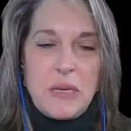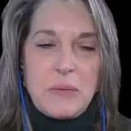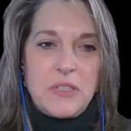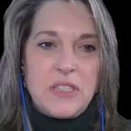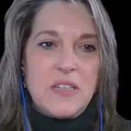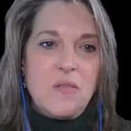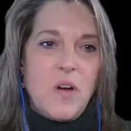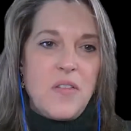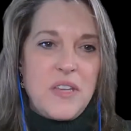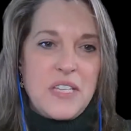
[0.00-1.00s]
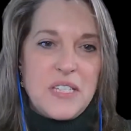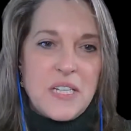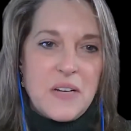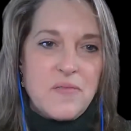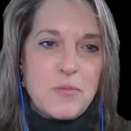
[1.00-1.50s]
People didn't want things to
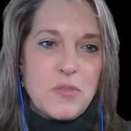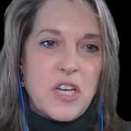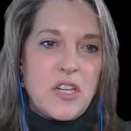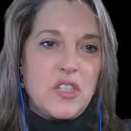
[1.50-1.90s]
come from China.